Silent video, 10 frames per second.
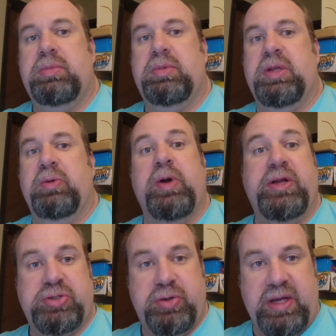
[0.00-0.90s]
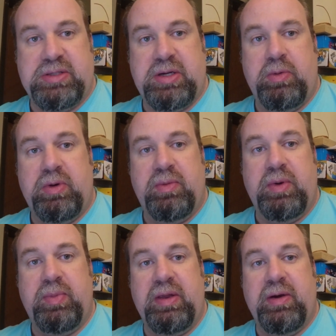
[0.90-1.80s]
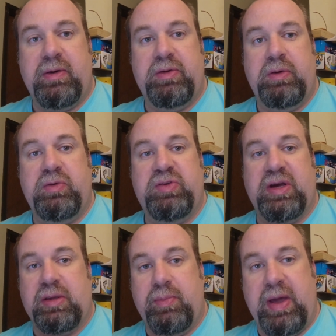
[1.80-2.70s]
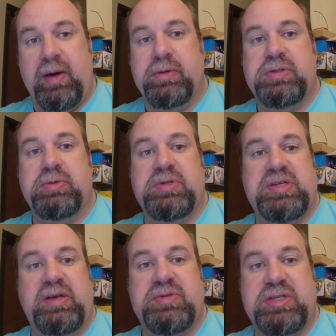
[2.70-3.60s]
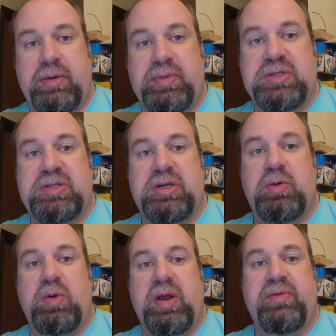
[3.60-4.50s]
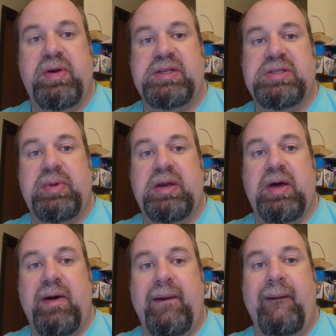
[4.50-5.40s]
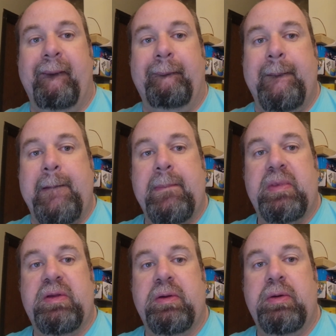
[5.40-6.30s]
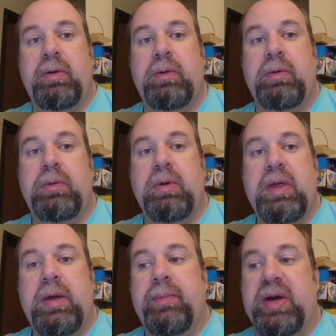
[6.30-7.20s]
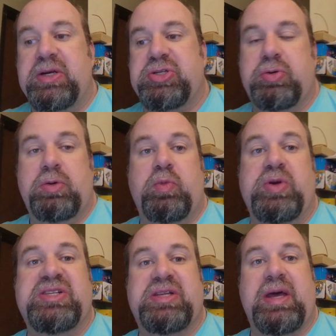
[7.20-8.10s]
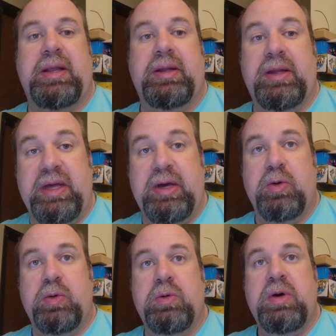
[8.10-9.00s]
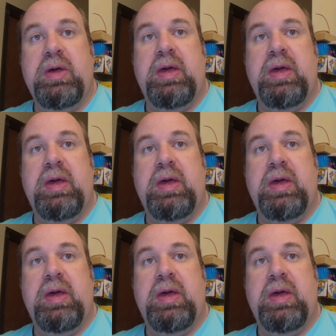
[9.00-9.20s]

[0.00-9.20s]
registered agent. I want them to be there to check the mail, to receive summons, to do whatever needs to be done to make sure that we stay legal